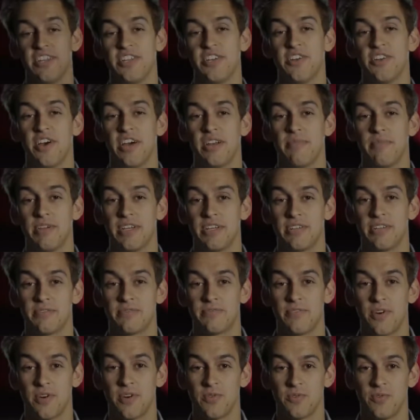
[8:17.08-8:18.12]
you know how to make your
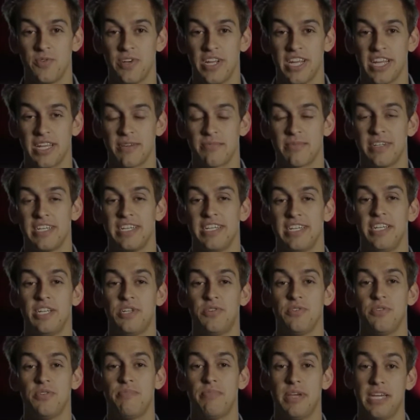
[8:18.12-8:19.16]
phone ring, I'm going to
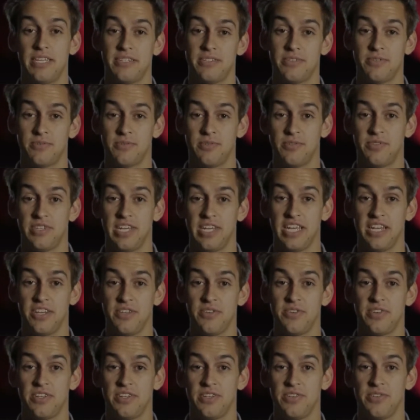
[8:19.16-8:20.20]
teach you a basic routine
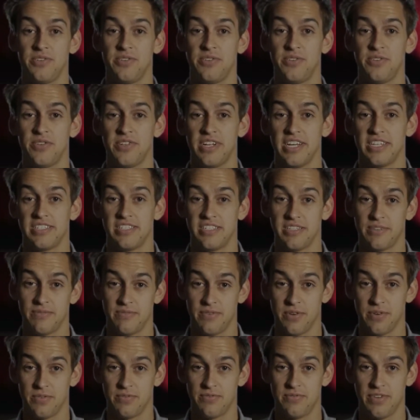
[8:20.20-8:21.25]
you can do utilizing the
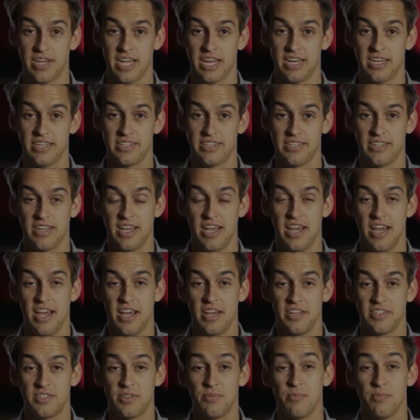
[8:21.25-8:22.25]
phone vanish. So